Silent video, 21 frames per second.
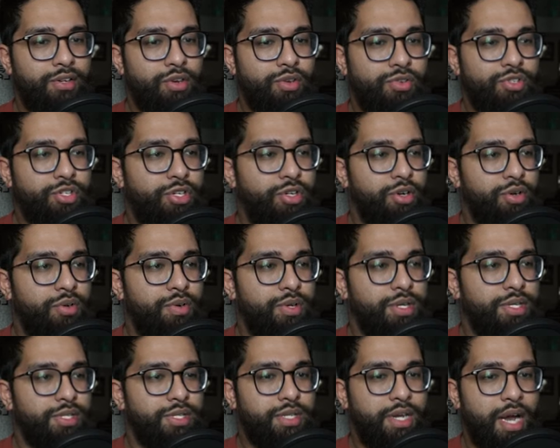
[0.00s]
Nojiko
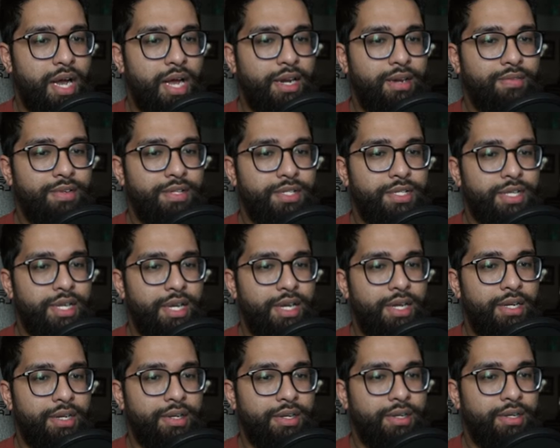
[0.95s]
is kind of
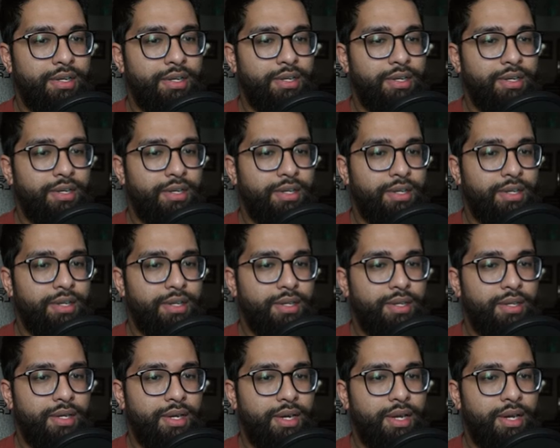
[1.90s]
insane.
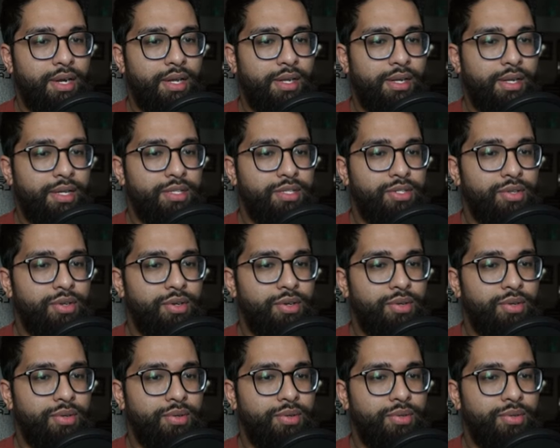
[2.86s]
Uh, let's
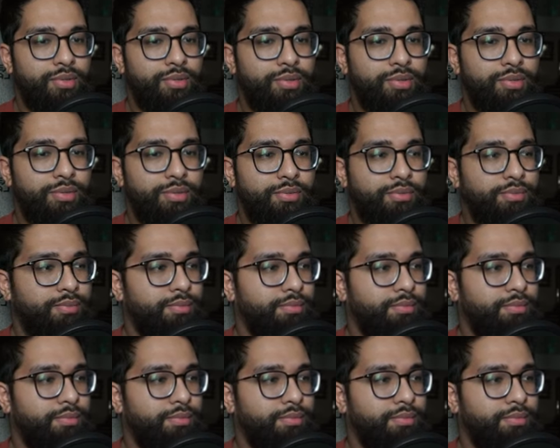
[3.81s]
go...